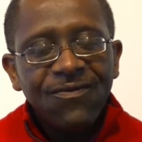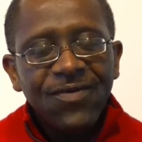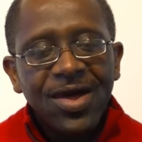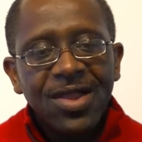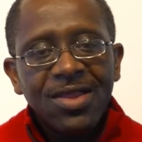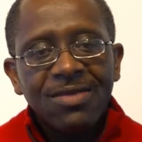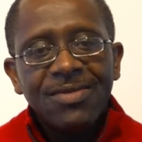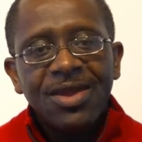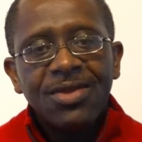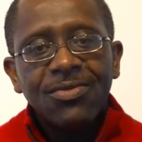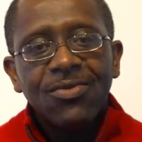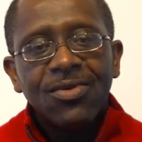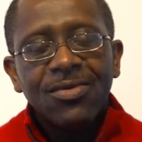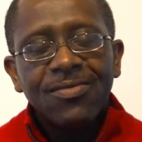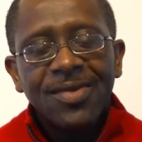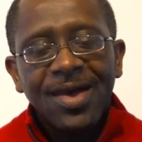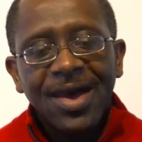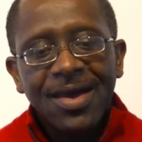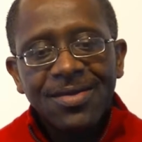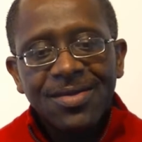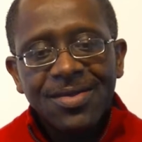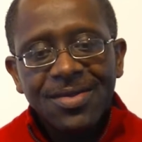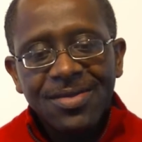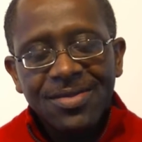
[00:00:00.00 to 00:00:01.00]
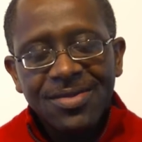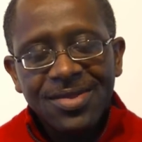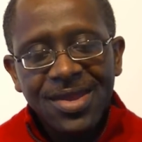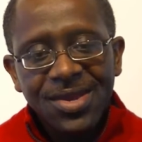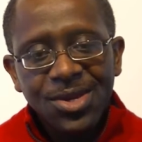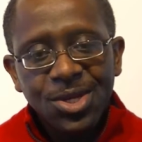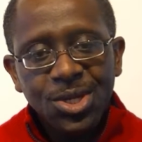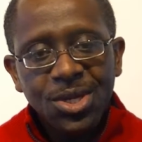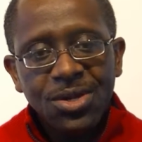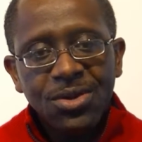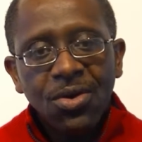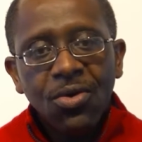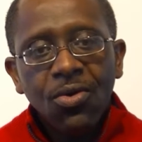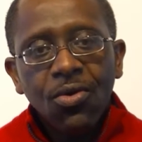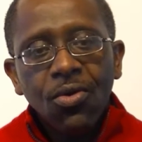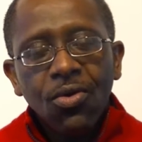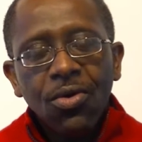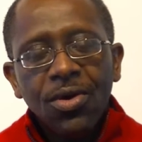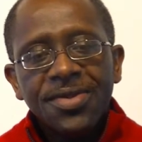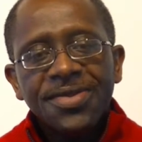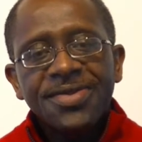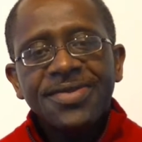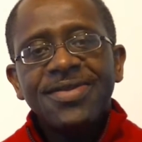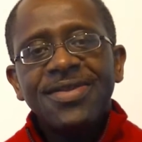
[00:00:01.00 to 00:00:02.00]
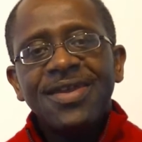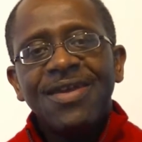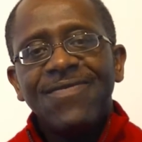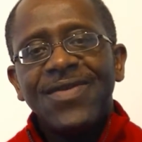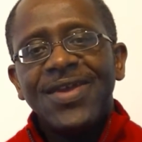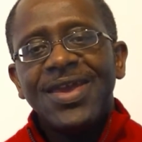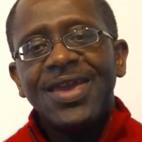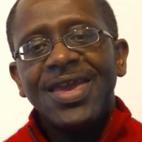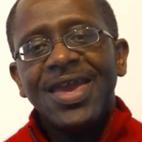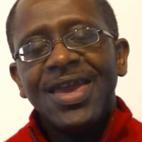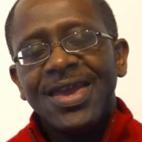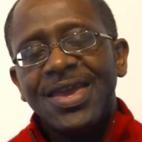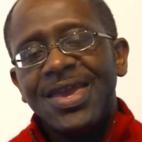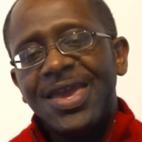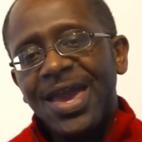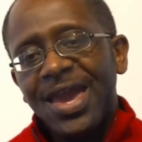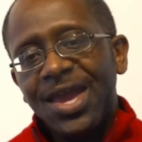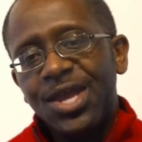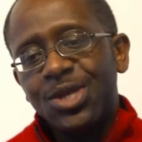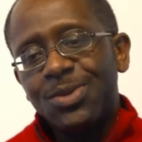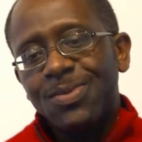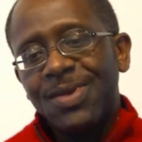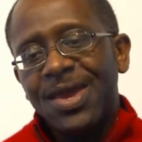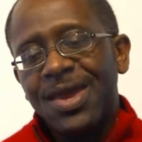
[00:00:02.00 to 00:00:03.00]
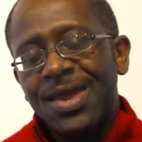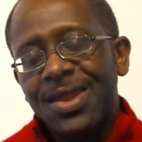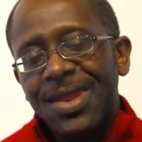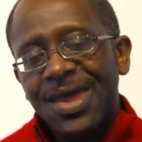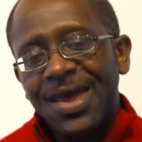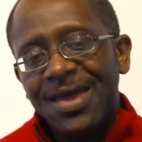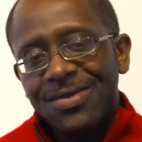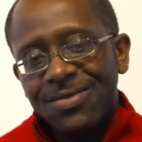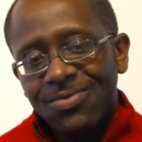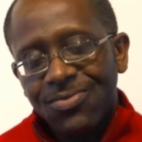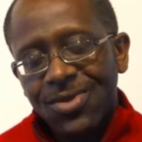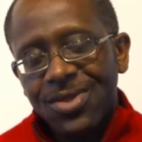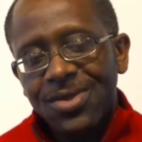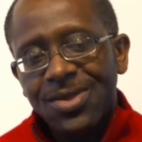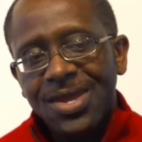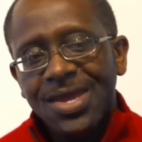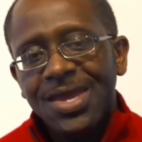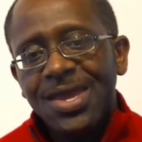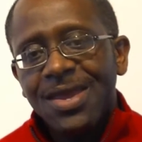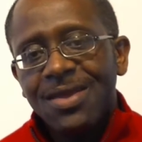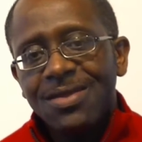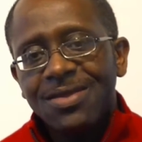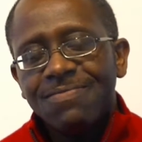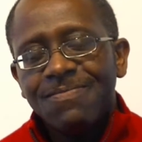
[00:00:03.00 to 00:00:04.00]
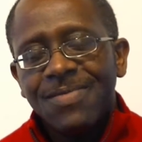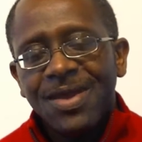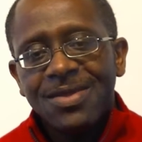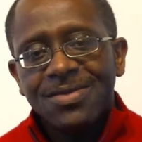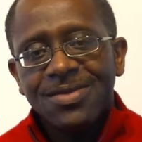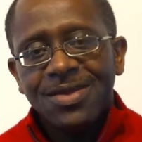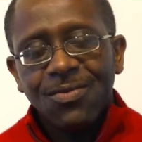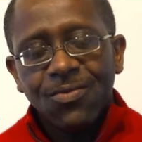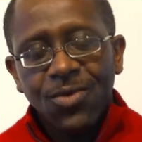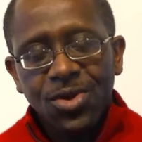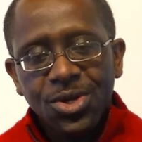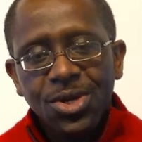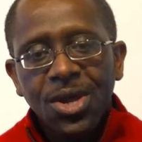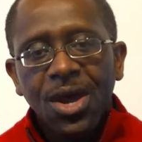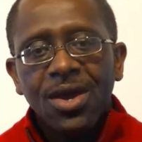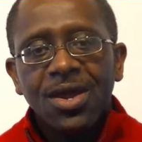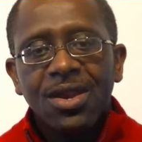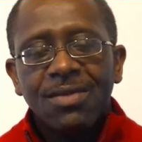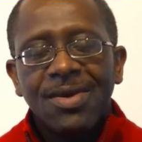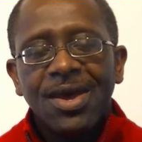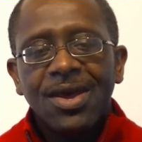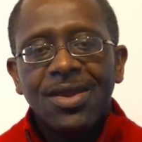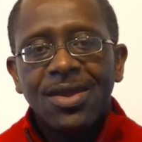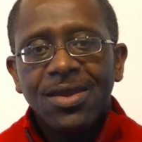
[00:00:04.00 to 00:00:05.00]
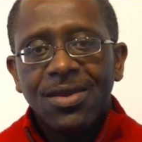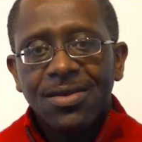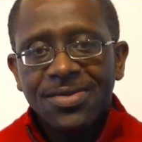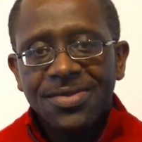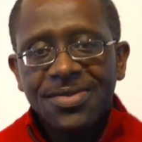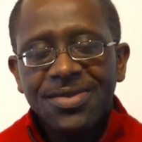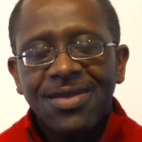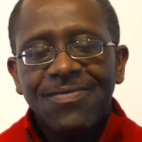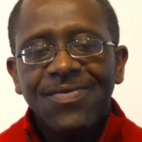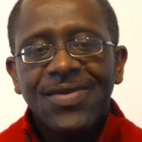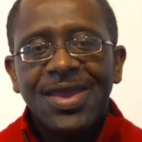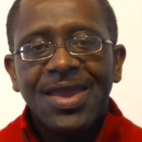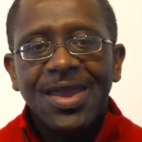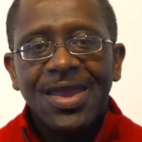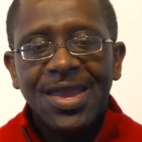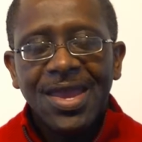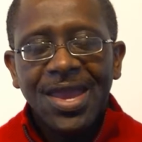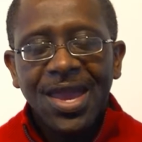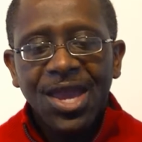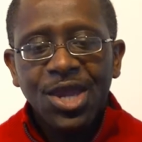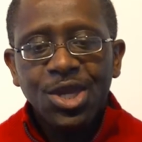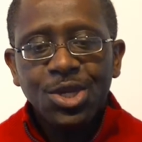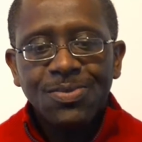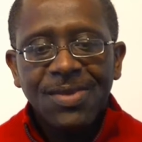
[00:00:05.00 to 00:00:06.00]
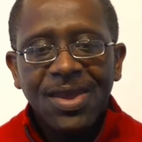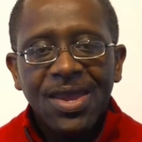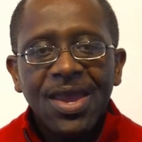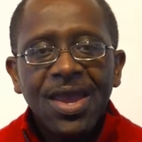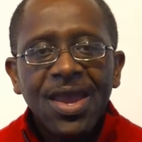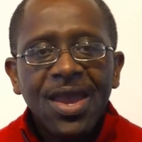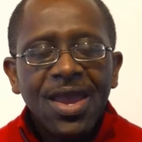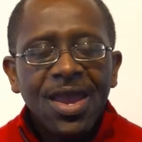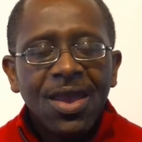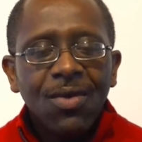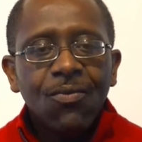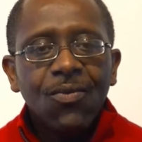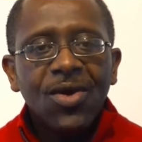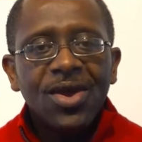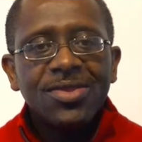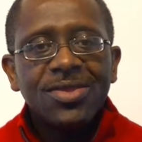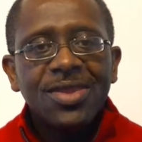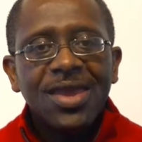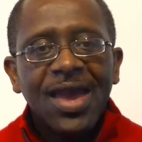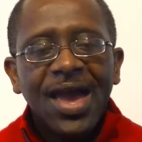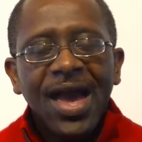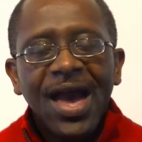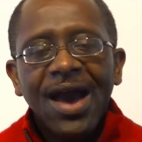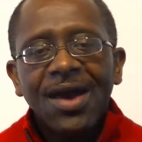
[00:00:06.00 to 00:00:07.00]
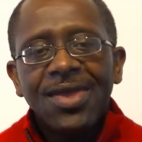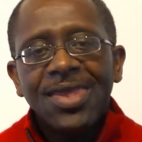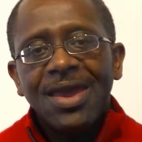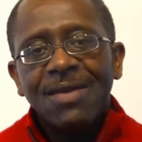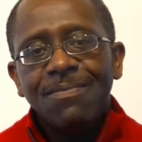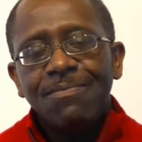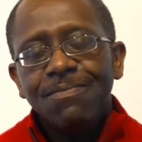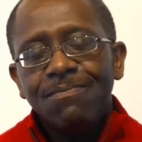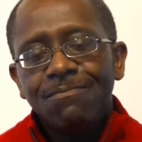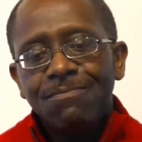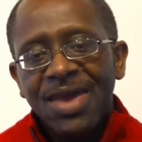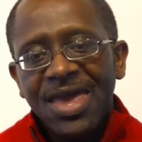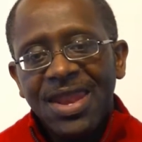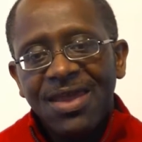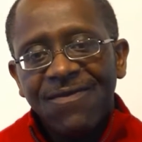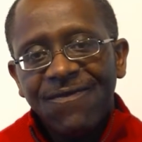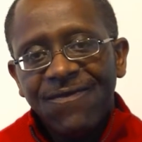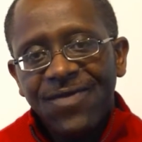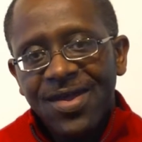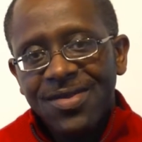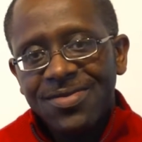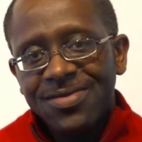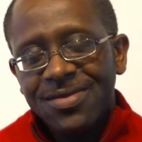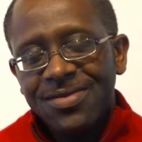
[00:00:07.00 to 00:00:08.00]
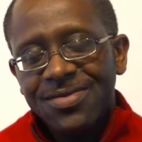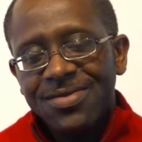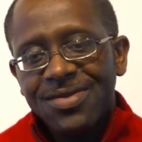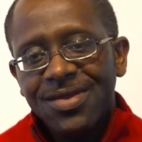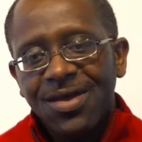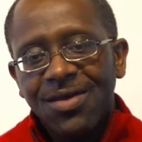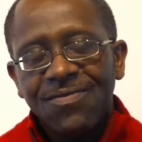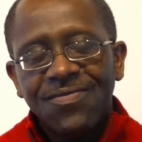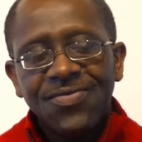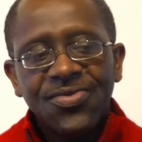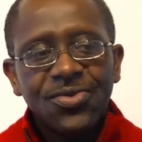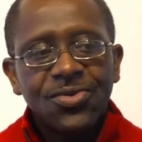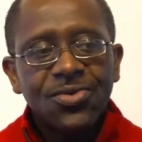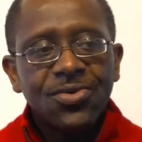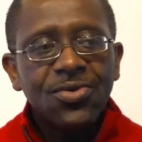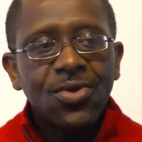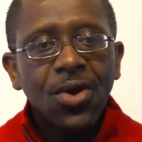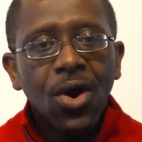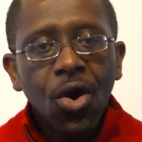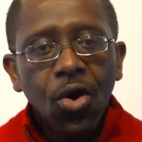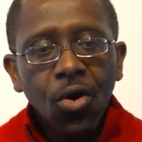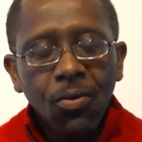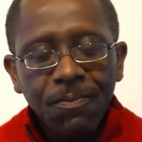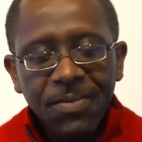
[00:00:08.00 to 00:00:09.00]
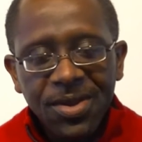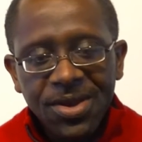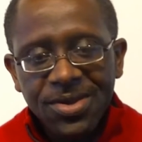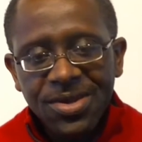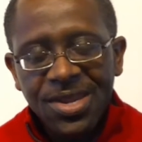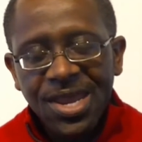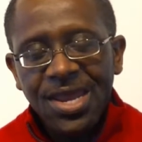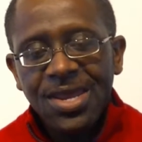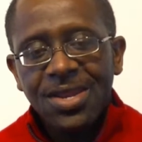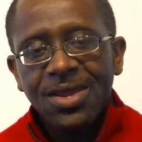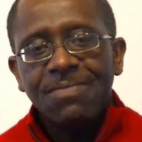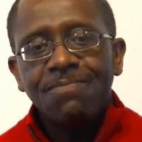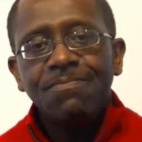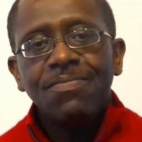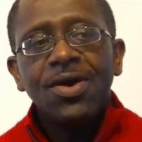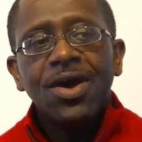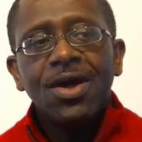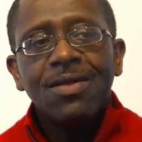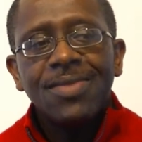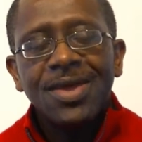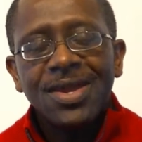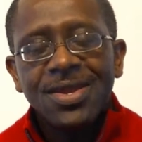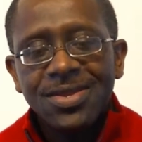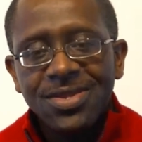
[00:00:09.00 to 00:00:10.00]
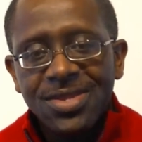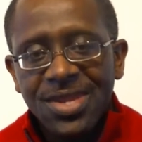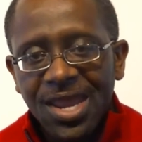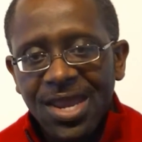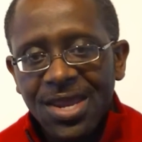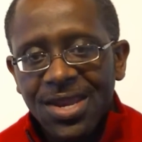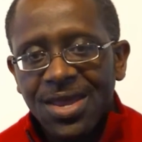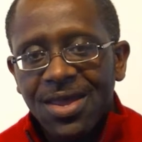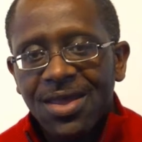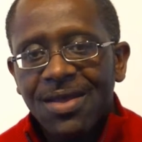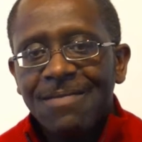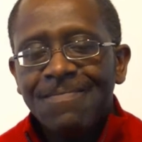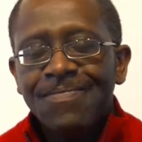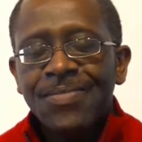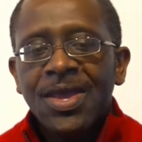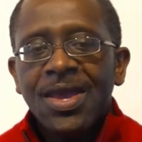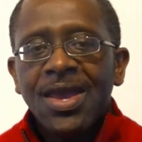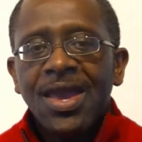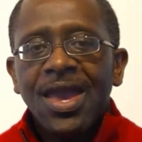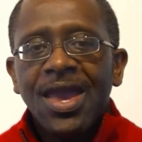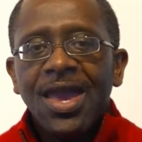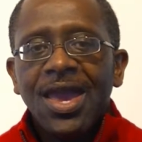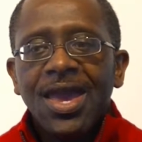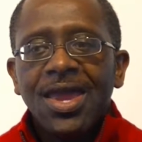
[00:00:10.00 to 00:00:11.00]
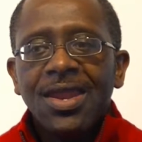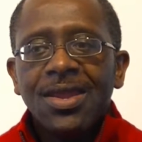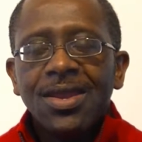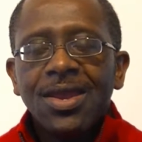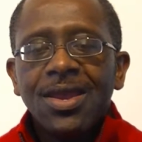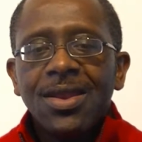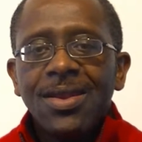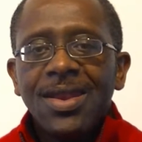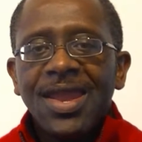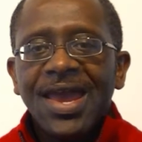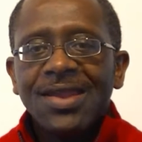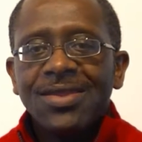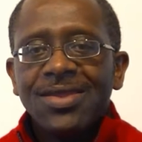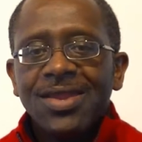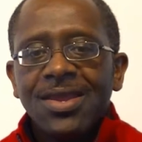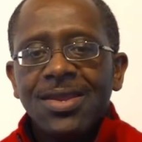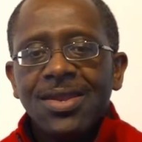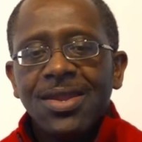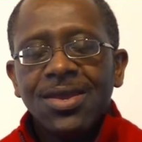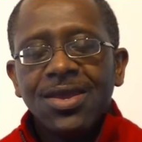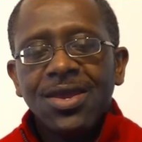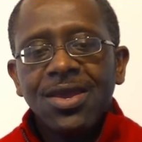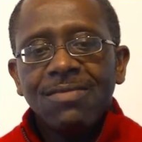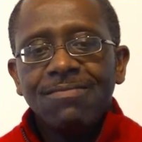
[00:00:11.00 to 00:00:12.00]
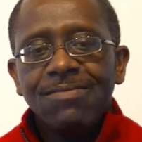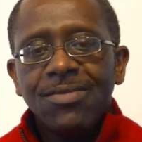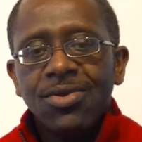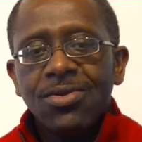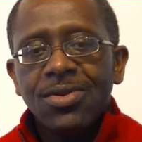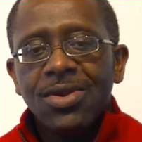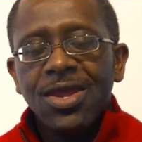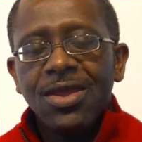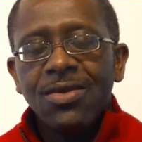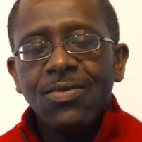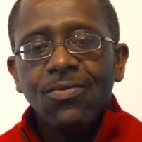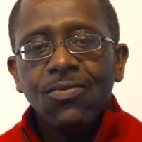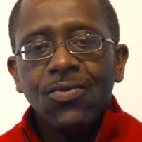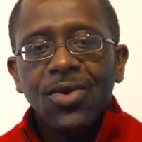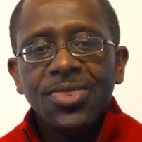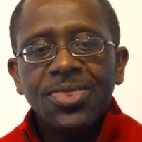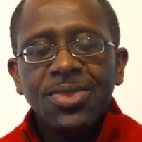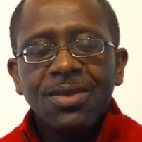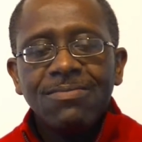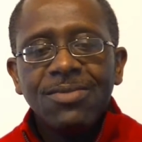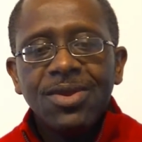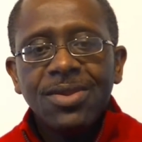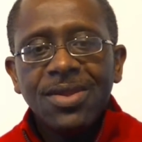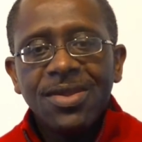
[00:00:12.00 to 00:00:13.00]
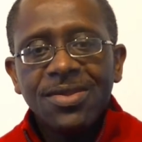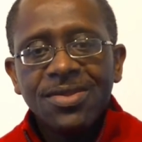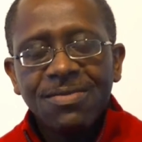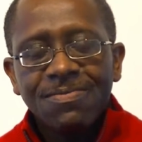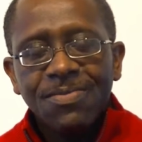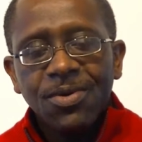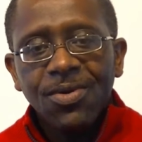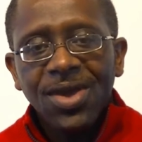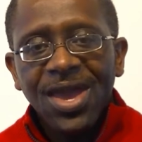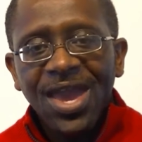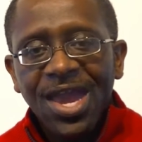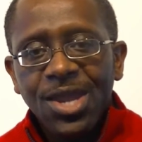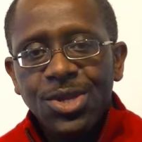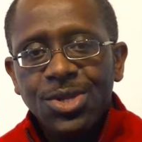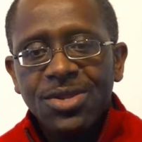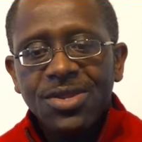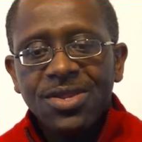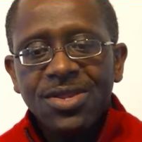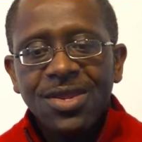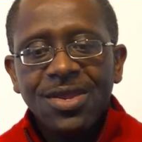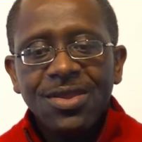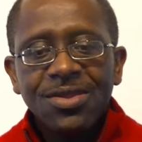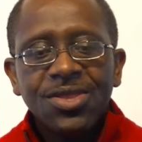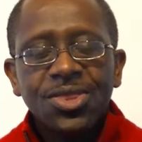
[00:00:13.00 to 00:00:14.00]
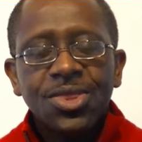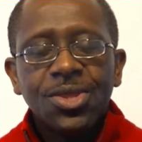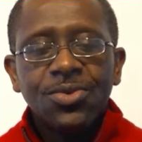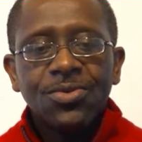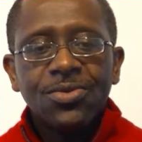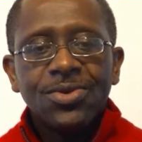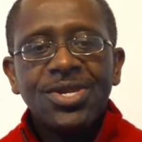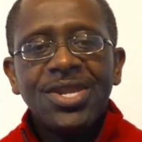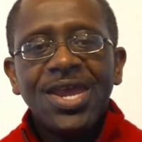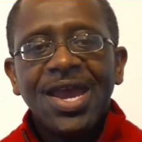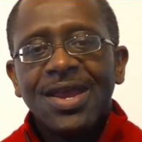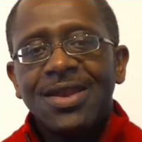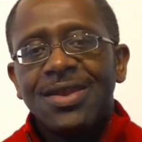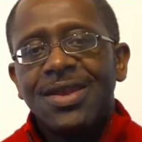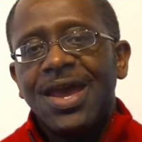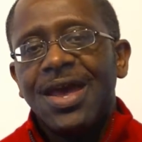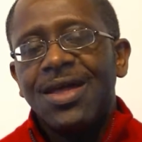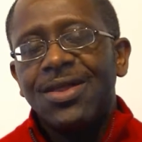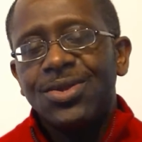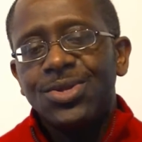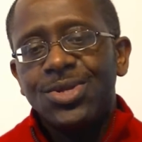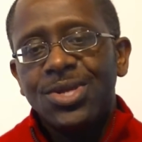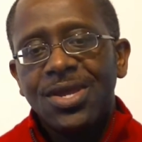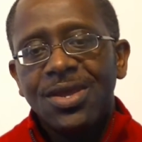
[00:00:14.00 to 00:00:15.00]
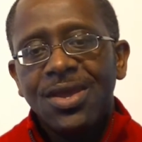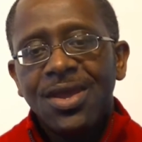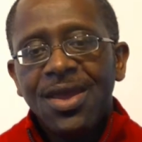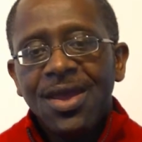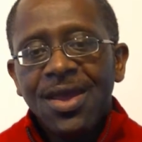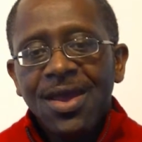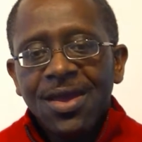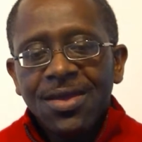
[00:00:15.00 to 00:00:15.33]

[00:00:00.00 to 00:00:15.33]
development, revitalization, or civic engagement. And that's really the key space that we're talking about here, civic engagement, and how that manifests itself through open data, public data, and connecting the community with the municipal agencies through technology.